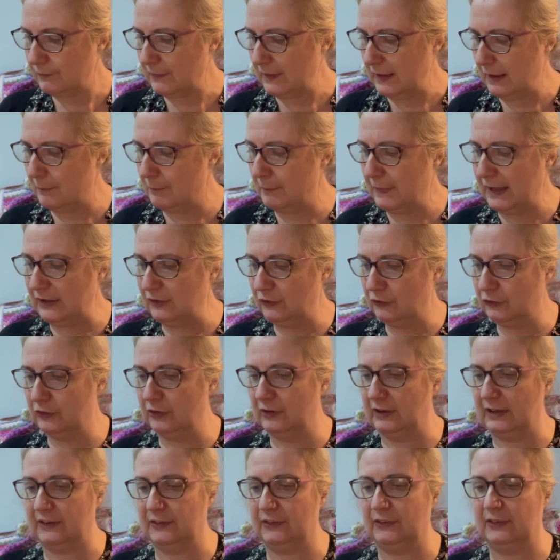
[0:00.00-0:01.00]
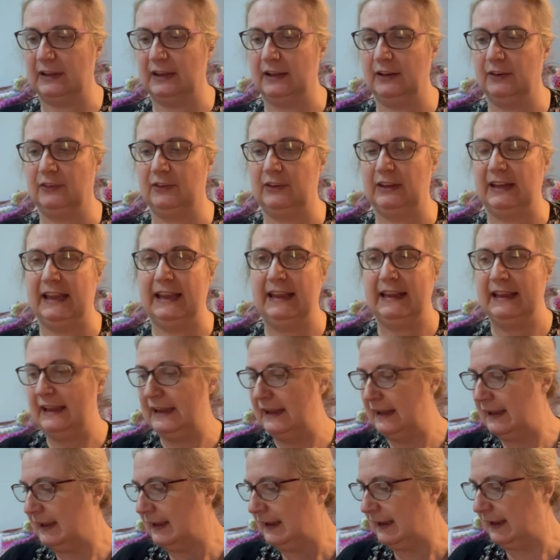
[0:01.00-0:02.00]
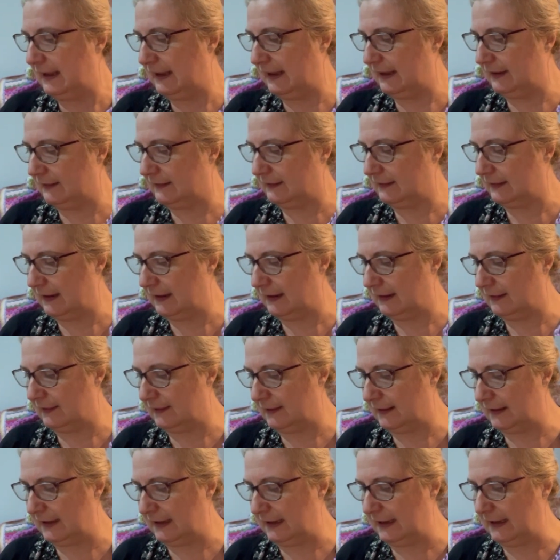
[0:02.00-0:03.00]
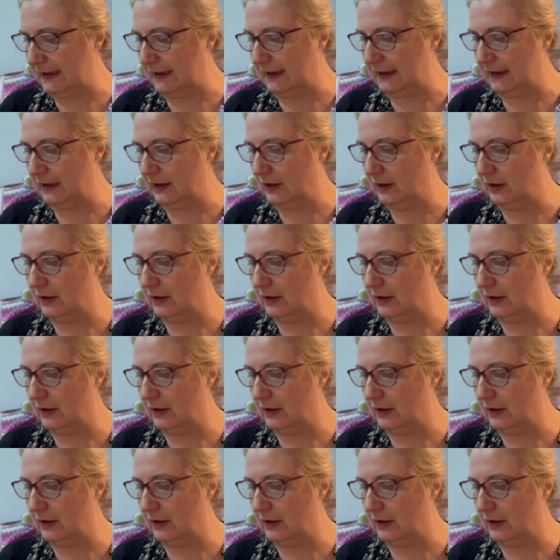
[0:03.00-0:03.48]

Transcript: I mentioned I'd started it. It's the